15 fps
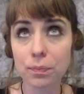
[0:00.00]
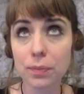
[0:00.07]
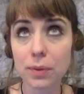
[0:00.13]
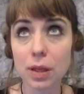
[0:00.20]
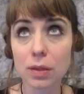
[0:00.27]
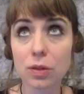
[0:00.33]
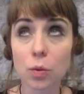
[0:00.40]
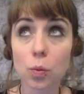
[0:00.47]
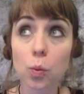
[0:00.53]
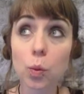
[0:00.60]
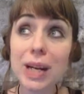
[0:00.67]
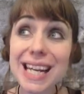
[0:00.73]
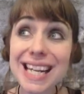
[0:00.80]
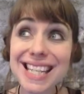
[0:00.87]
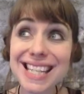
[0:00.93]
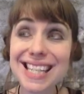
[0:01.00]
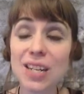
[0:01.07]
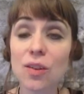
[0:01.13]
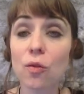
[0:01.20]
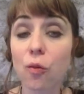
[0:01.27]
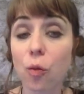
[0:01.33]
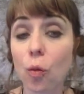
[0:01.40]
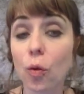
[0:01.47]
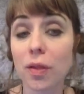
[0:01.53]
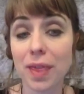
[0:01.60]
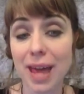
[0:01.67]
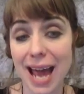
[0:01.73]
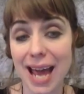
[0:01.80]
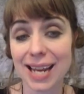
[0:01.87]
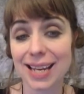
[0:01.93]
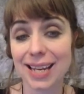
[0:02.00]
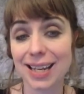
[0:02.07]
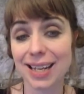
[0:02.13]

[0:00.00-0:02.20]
the reason for that